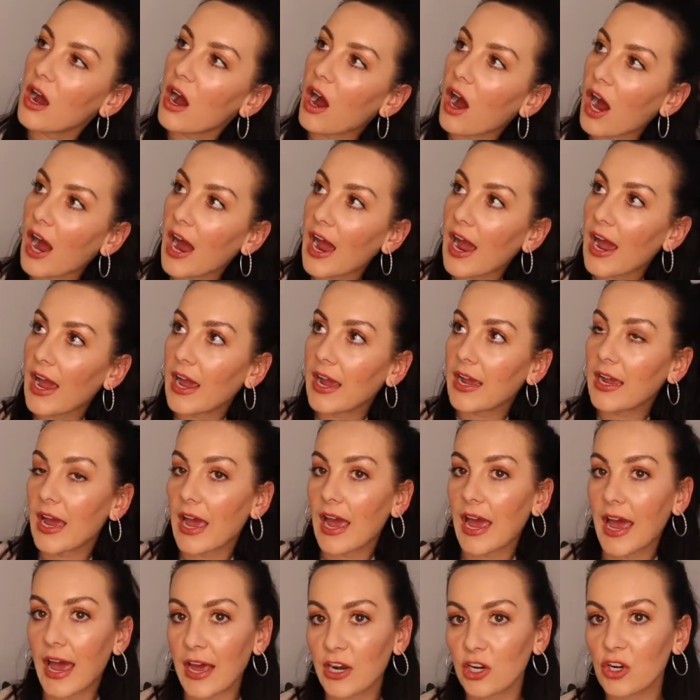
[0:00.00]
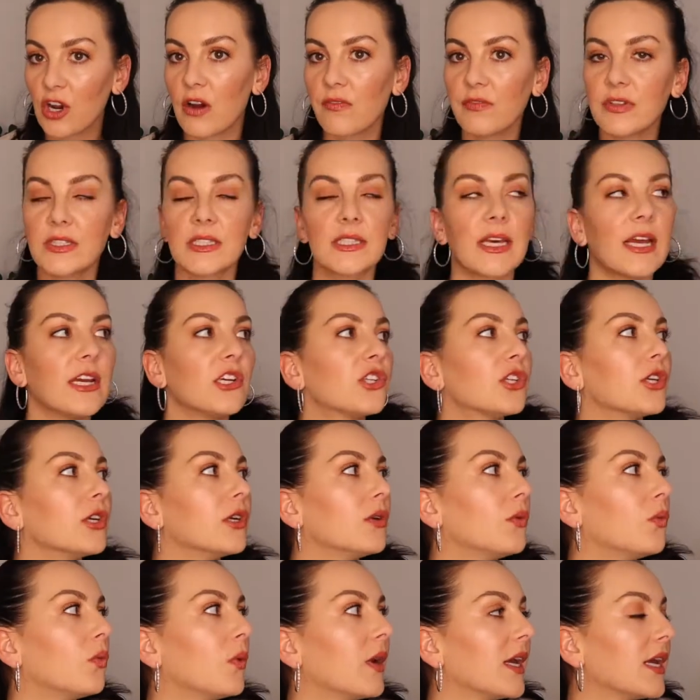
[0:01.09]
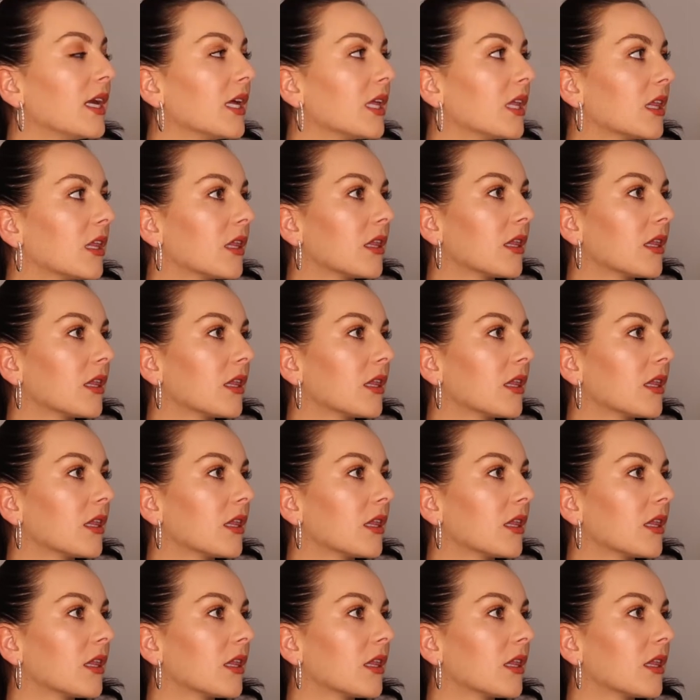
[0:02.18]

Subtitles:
I had a conversation with